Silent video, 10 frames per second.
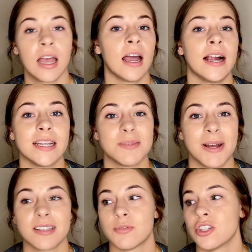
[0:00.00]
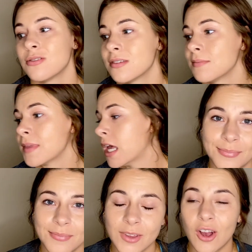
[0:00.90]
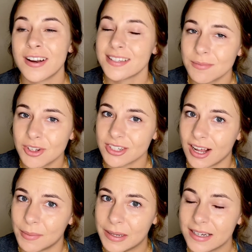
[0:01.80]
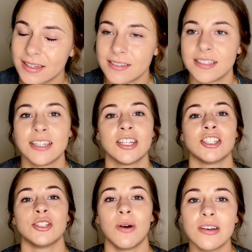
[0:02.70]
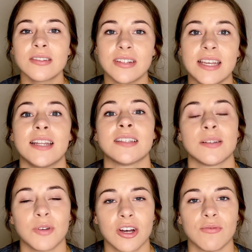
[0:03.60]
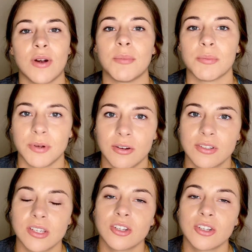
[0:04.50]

I need to buy some shoes. On a similar topic, you also need some good rubber boots.